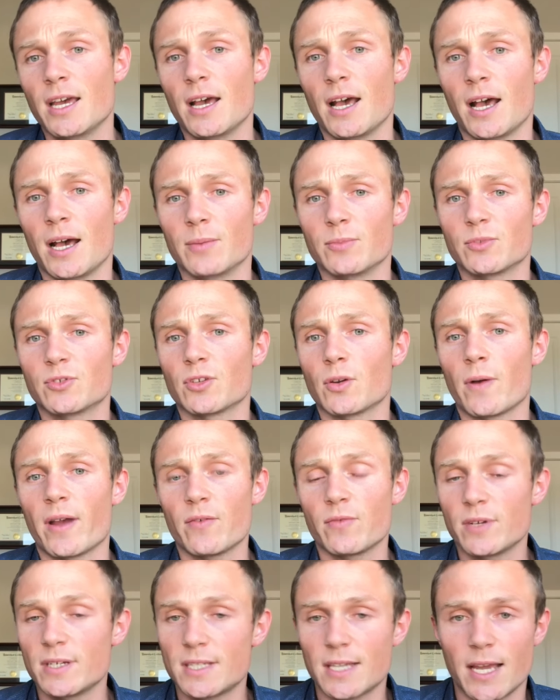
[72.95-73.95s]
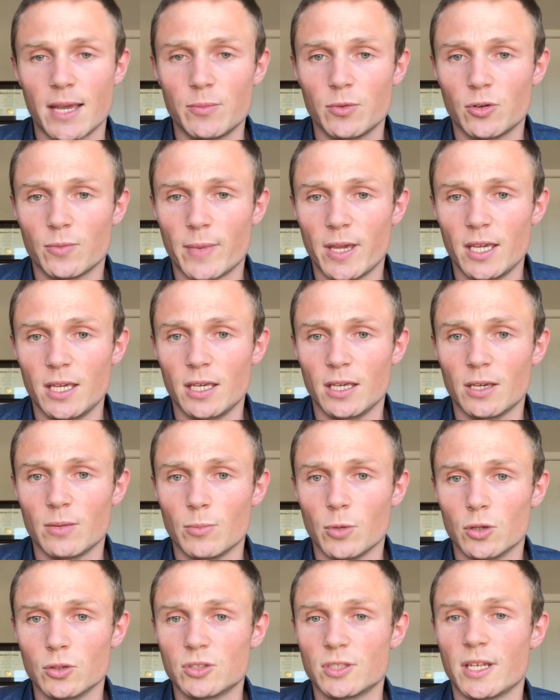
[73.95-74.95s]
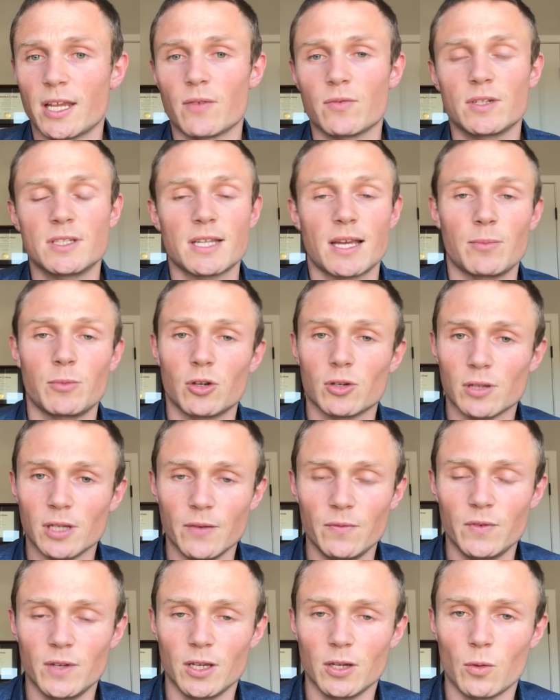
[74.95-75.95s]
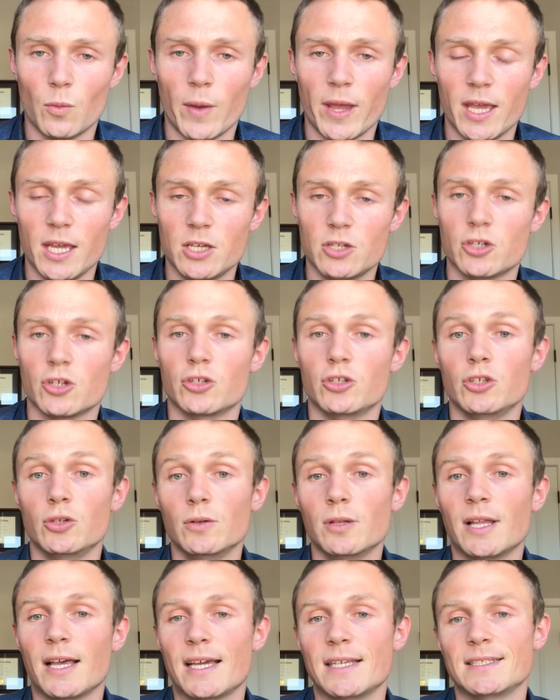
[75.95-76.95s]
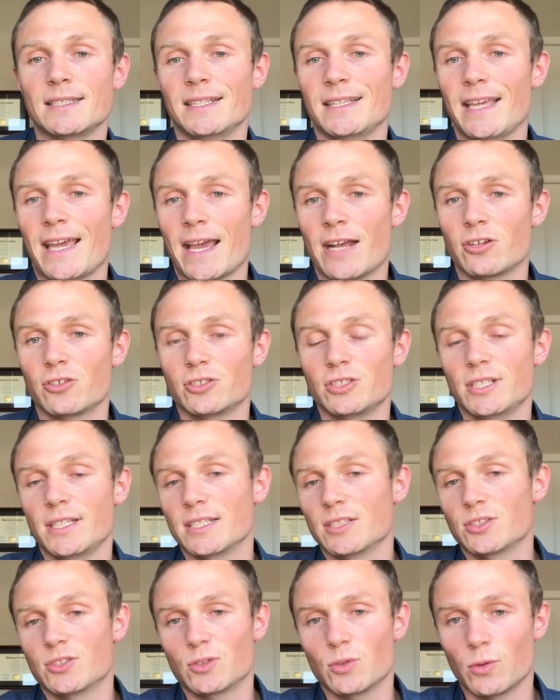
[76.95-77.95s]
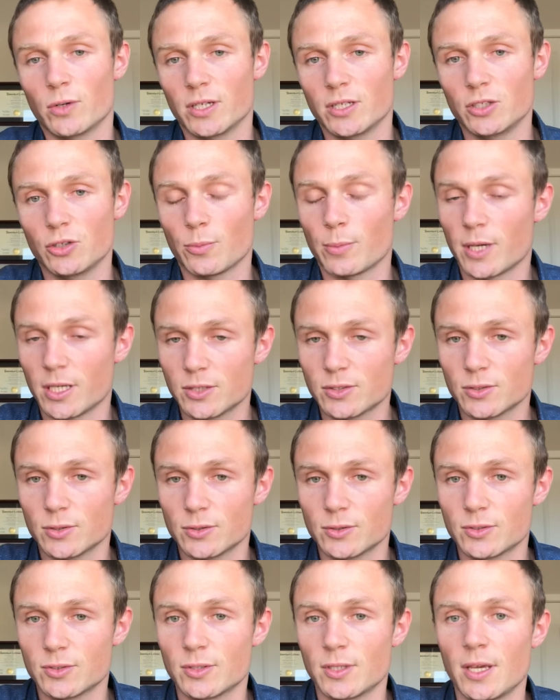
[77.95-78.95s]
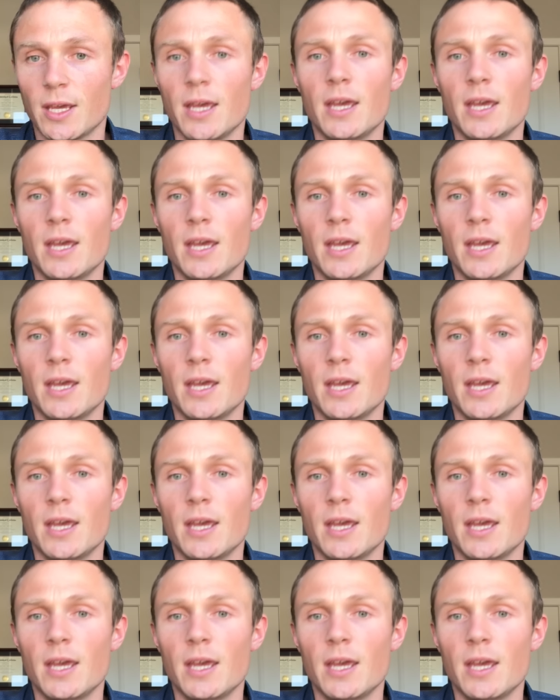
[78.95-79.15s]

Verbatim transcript: Um, so every time you're making a motion, every time you're lifting a weight, you're utilizing the energy that's stored in your muscles.